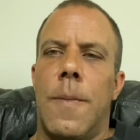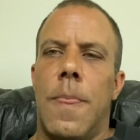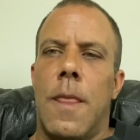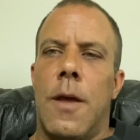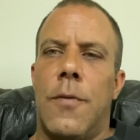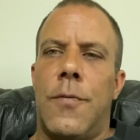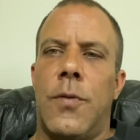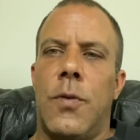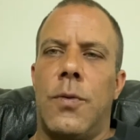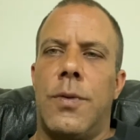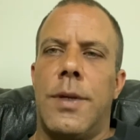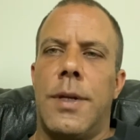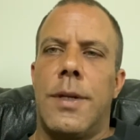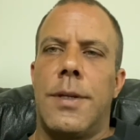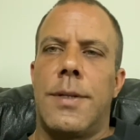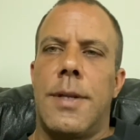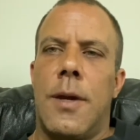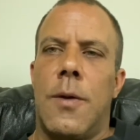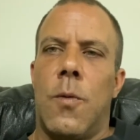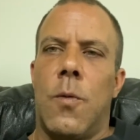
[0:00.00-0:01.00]
a few
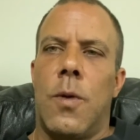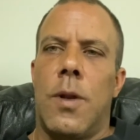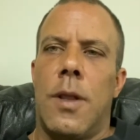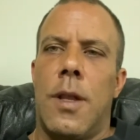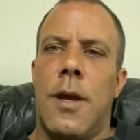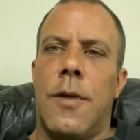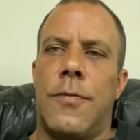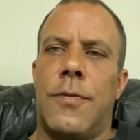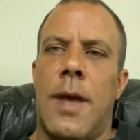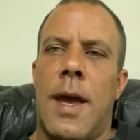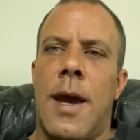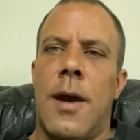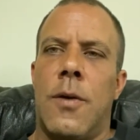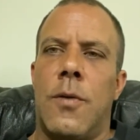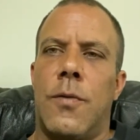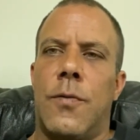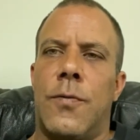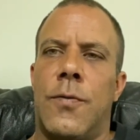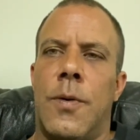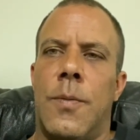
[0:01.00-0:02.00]
things that were left
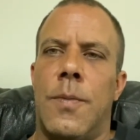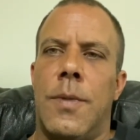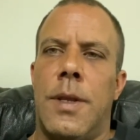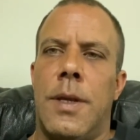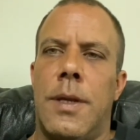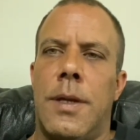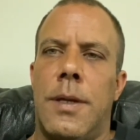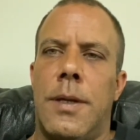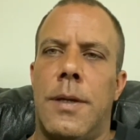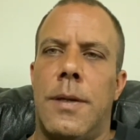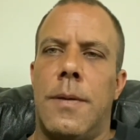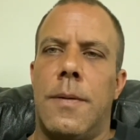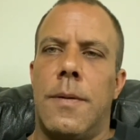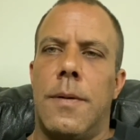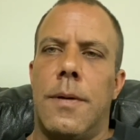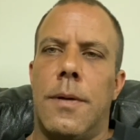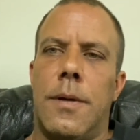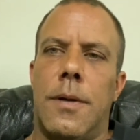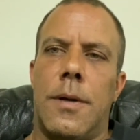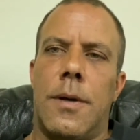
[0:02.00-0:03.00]
out from the
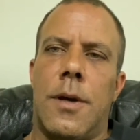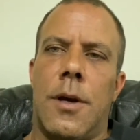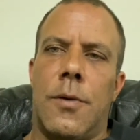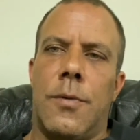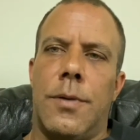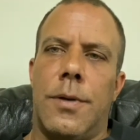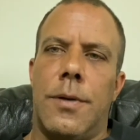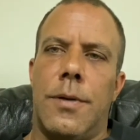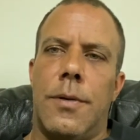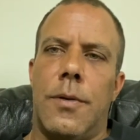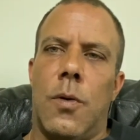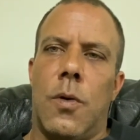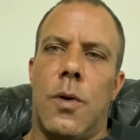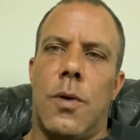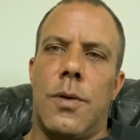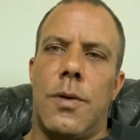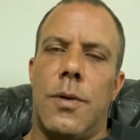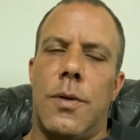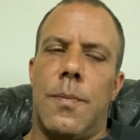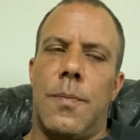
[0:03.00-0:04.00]
current
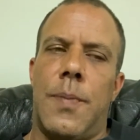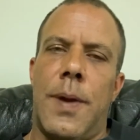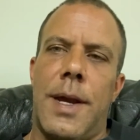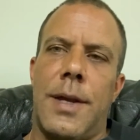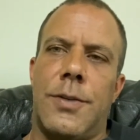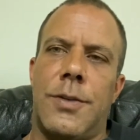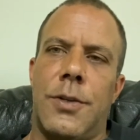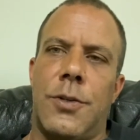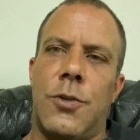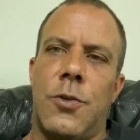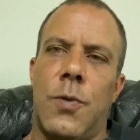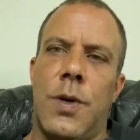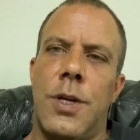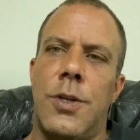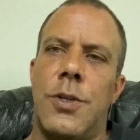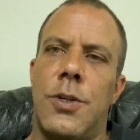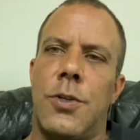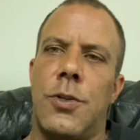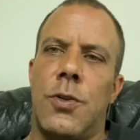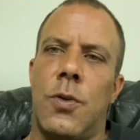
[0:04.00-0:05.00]
or past
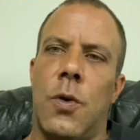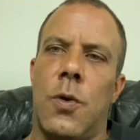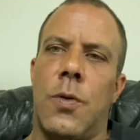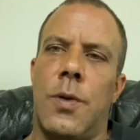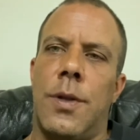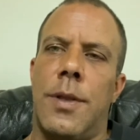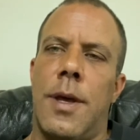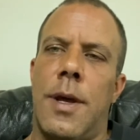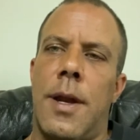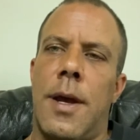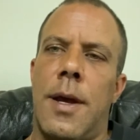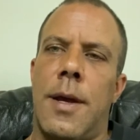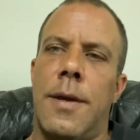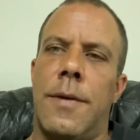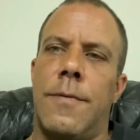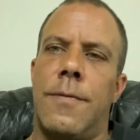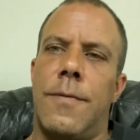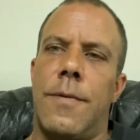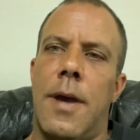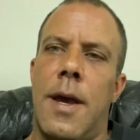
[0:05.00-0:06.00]
situation story that
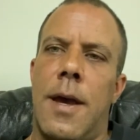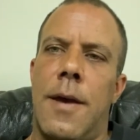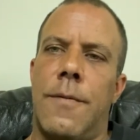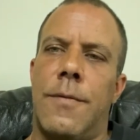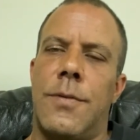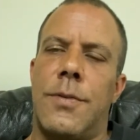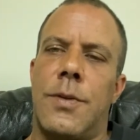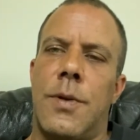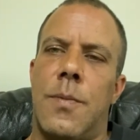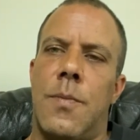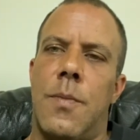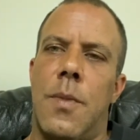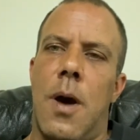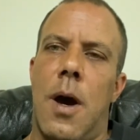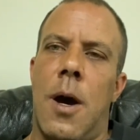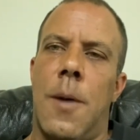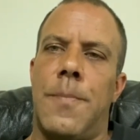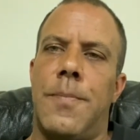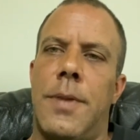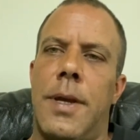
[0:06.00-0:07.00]
I have some
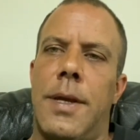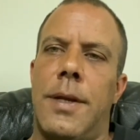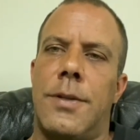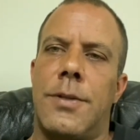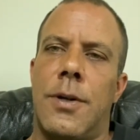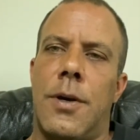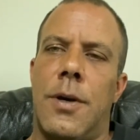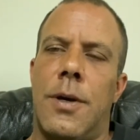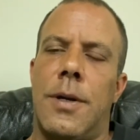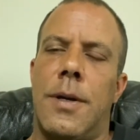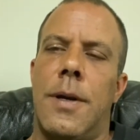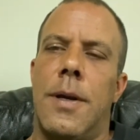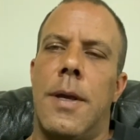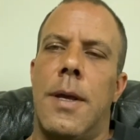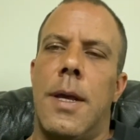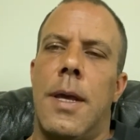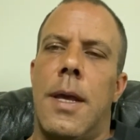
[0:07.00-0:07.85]
updates on